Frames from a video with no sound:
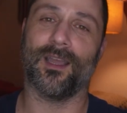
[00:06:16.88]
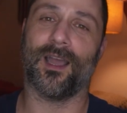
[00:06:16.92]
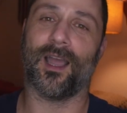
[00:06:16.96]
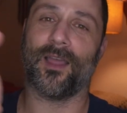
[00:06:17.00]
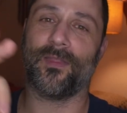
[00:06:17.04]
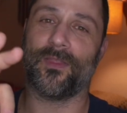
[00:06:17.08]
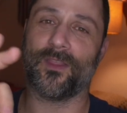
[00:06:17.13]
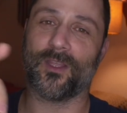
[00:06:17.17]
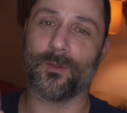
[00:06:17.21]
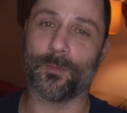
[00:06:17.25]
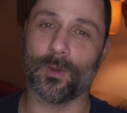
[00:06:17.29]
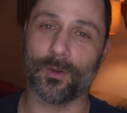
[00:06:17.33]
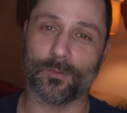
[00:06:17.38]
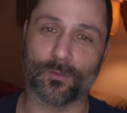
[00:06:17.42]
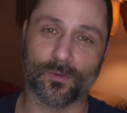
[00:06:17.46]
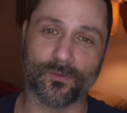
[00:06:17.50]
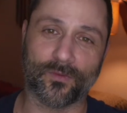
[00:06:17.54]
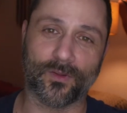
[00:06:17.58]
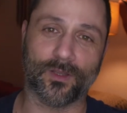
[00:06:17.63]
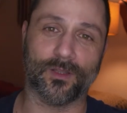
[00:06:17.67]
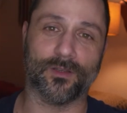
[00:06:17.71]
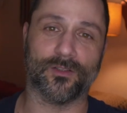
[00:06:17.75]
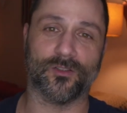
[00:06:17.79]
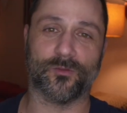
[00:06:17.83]
I think about
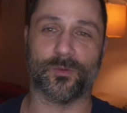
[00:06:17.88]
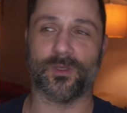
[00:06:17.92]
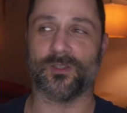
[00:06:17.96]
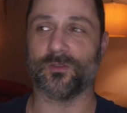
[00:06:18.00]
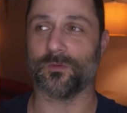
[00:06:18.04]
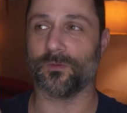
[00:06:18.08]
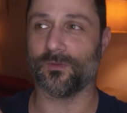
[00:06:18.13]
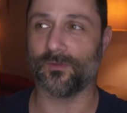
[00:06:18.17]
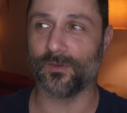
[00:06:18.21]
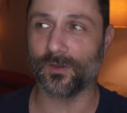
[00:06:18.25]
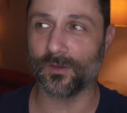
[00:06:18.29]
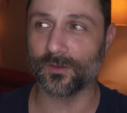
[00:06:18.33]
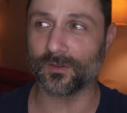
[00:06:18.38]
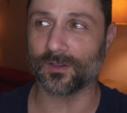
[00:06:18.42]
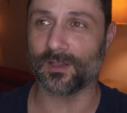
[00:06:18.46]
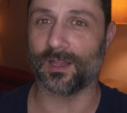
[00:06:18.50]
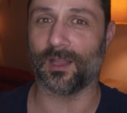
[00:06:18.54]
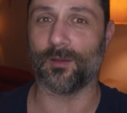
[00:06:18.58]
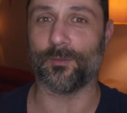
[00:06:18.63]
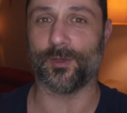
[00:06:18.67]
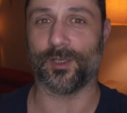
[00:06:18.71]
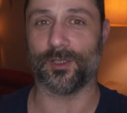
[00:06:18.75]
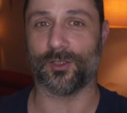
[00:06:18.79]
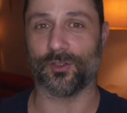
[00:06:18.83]
reveals because reveals
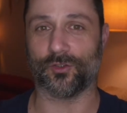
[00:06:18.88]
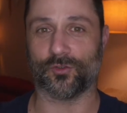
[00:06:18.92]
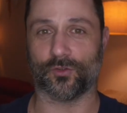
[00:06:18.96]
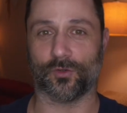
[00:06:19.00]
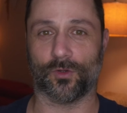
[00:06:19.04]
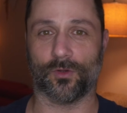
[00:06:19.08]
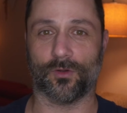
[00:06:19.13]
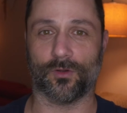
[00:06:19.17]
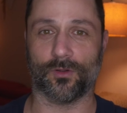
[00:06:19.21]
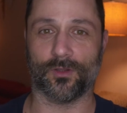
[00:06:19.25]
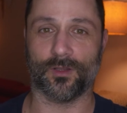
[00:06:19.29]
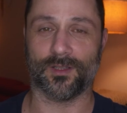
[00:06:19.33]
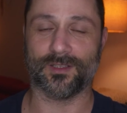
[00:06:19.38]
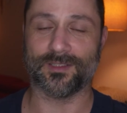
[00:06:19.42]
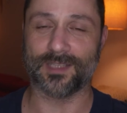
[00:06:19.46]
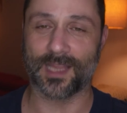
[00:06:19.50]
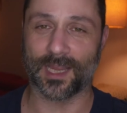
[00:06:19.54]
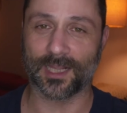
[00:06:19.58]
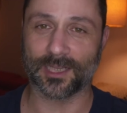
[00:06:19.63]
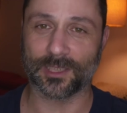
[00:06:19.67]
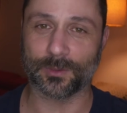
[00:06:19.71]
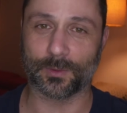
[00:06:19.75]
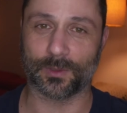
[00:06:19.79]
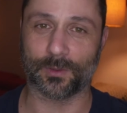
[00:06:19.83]
allow me to control
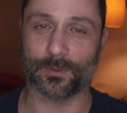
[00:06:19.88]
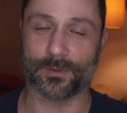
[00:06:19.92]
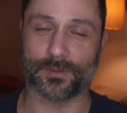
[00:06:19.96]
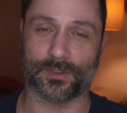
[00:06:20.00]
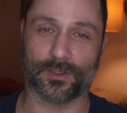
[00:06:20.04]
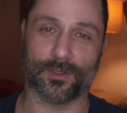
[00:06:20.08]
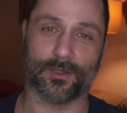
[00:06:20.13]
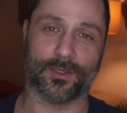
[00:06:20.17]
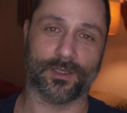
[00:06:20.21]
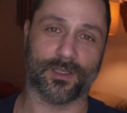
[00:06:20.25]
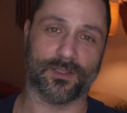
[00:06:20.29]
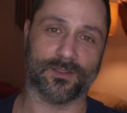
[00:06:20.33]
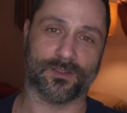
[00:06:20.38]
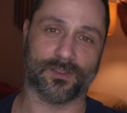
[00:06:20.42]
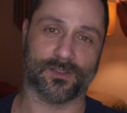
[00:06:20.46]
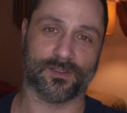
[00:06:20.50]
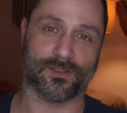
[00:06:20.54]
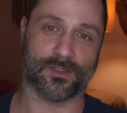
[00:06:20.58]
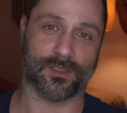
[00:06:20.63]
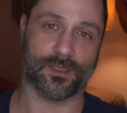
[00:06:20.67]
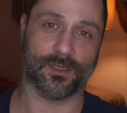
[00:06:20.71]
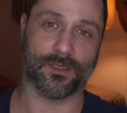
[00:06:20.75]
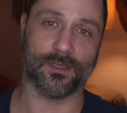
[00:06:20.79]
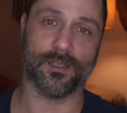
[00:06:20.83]
exactly what I want the audience to
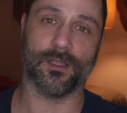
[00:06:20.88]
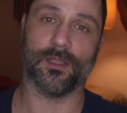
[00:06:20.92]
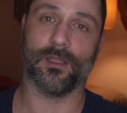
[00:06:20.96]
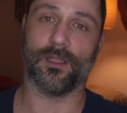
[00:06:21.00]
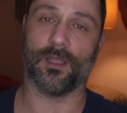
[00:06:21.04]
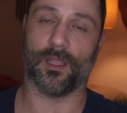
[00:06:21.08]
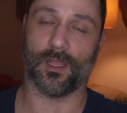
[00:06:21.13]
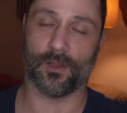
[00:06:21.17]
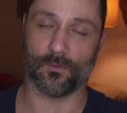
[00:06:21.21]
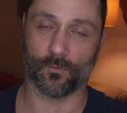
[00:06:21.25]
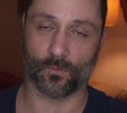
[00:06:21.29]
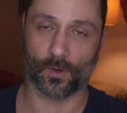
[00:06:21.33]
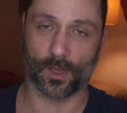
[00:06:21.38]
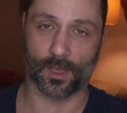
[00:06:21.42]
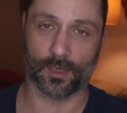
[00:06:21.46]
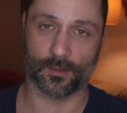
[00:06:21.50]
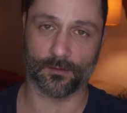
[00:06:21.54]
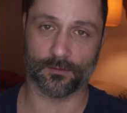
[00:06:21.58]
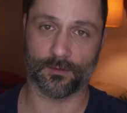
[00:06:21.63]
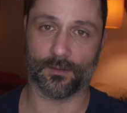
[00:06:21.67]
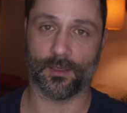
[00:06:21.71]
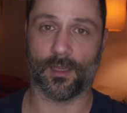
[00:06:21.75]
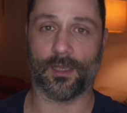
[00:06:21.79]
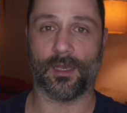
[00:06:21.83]
see and
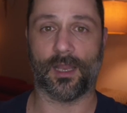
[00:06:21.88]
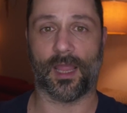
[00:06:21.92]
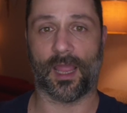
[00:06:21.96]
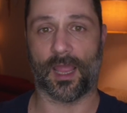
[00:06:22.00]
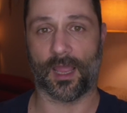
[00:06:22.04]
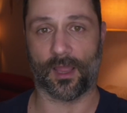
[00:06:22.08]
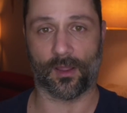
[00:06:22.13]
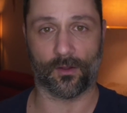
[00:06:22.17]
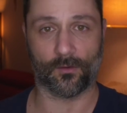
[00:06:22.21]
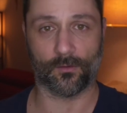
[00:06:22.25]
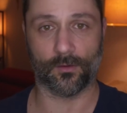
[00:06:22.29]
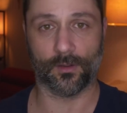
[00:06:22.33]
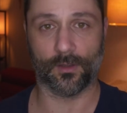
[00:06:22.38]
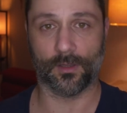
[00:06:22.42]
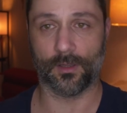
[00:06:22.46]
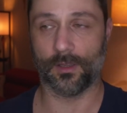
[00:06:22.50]
when and how.